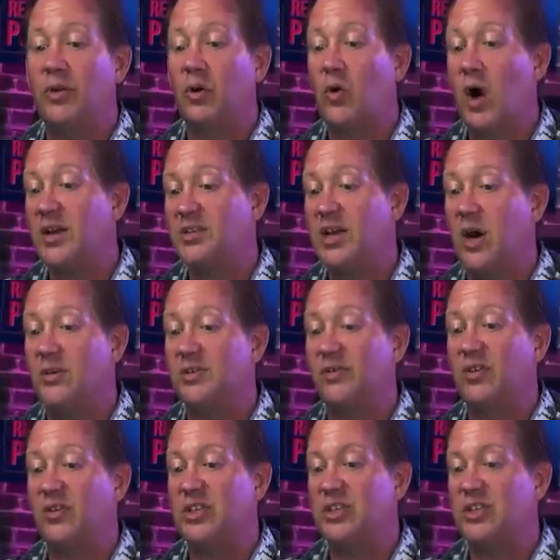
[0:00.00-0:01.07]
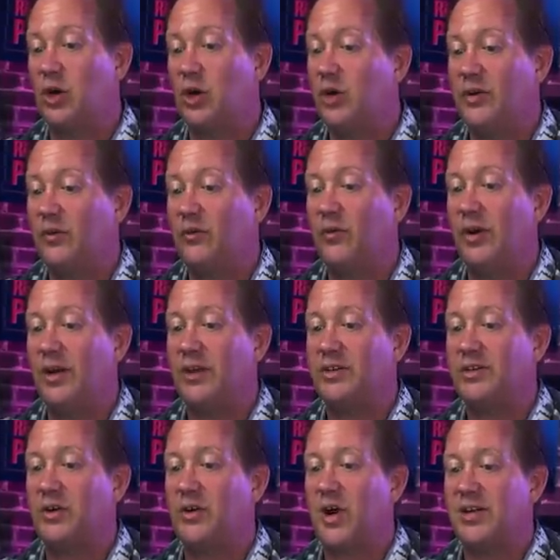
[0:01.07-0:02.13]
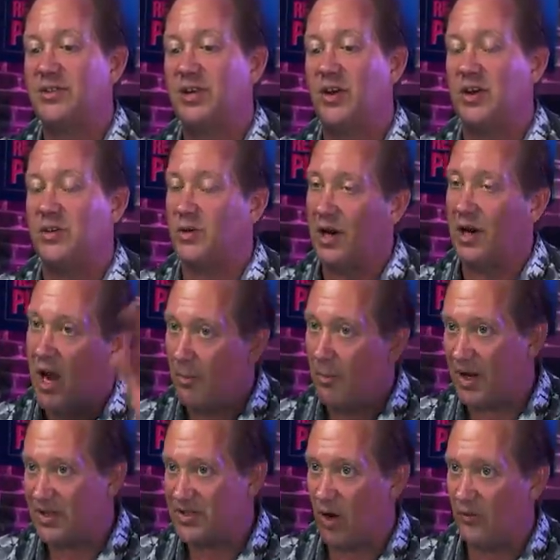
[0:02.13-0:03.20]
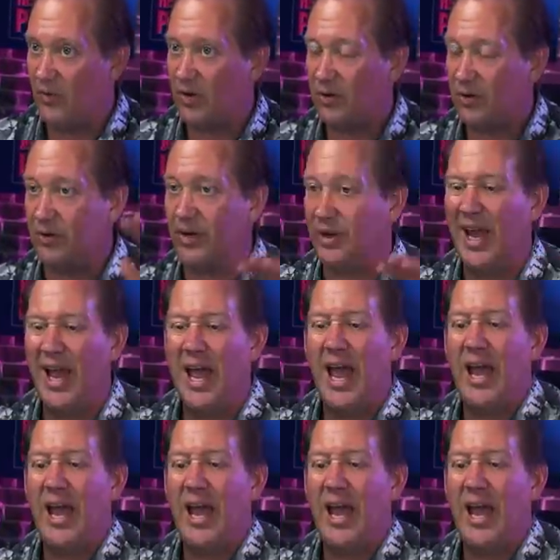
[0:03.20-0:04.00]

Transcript: the crosshairs of conservative critics across the country, myself included.